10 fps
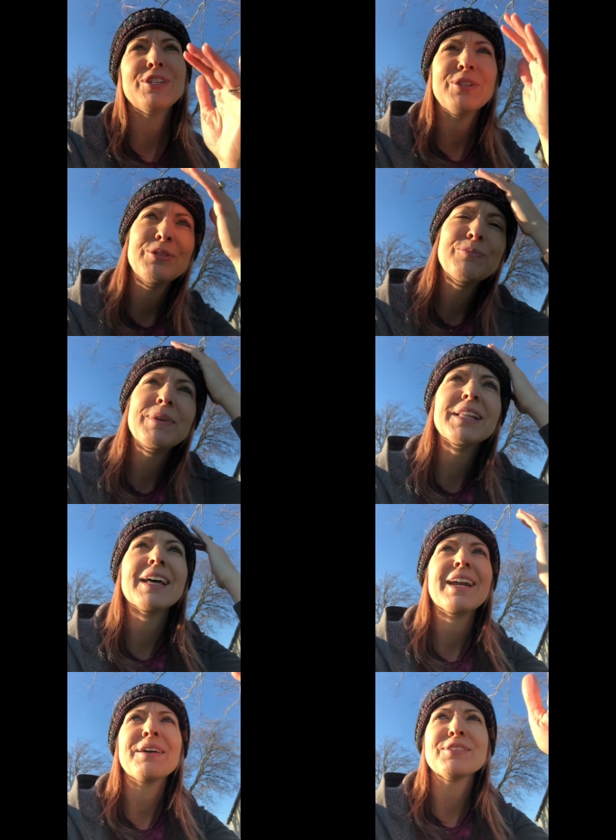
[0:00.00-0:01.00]
to be
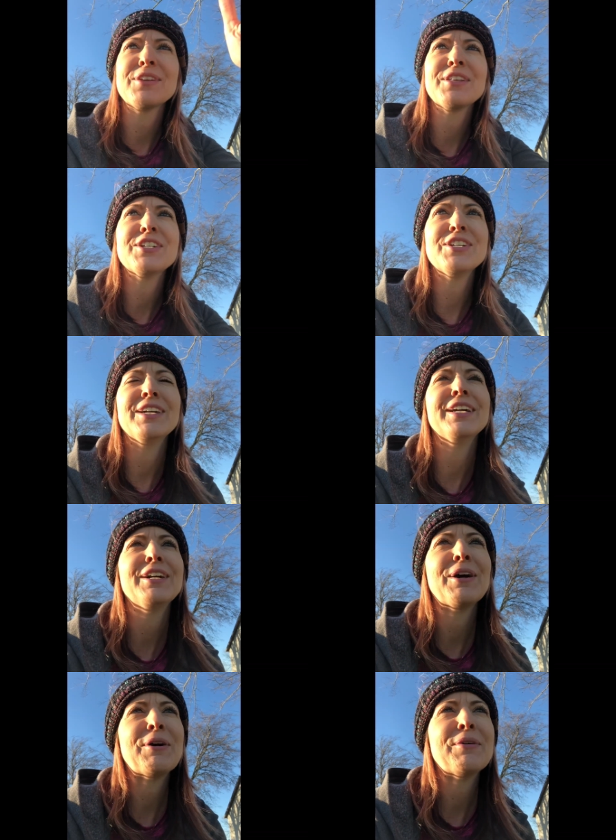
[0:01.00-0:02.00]
let out so that she can
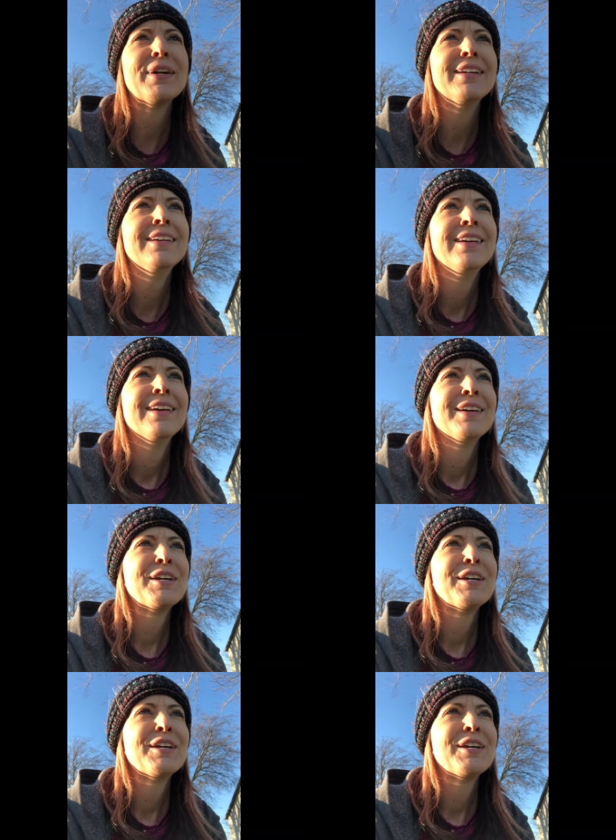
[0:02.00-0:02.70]
go and